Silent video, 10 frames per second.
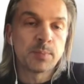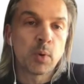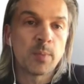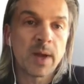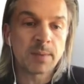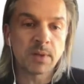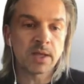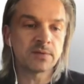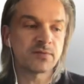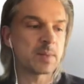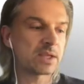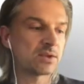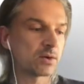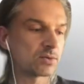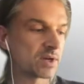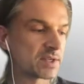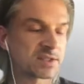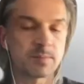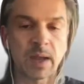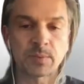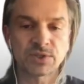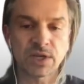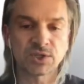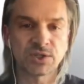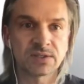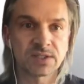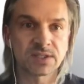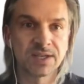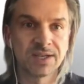whole pipeline for making our own custom map projections.